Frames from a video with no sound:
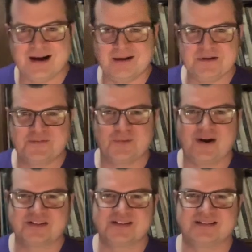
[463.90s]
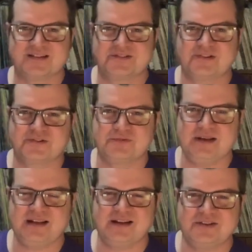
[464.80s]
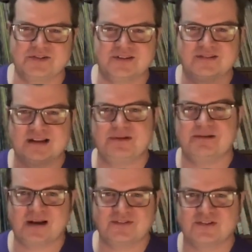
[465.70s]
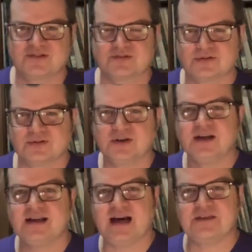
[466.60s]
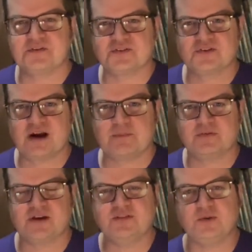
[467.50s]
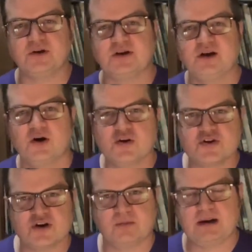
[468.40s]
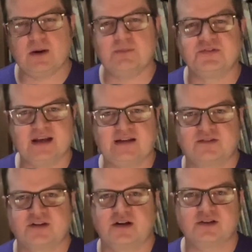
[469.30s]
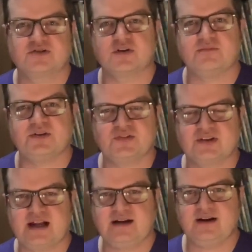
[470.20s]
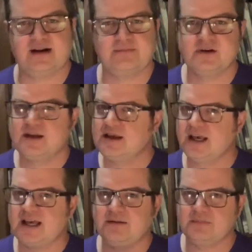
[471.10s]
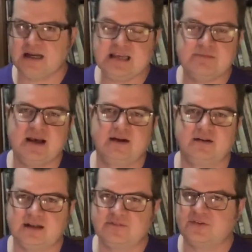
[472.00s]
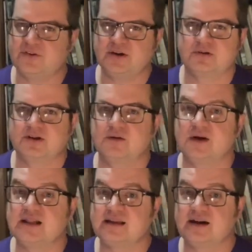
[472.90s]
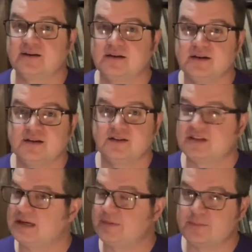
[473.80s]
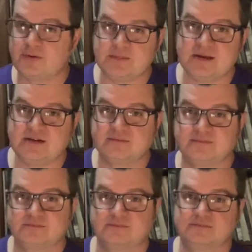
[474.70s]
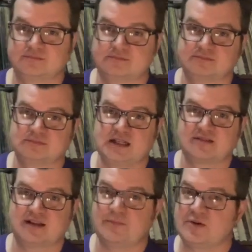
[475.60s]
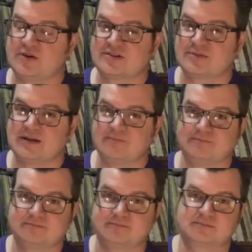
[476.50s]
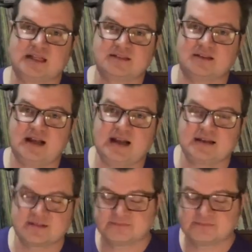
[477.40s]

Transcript: If you're watching this on social media, you can send me a message through either Instagram or Facebook, or you can go to my website at charlieshortmusic.com, and my email and phone number are right there. Set up an appointment. I'll set up your instrument. Thanks a lot, guys.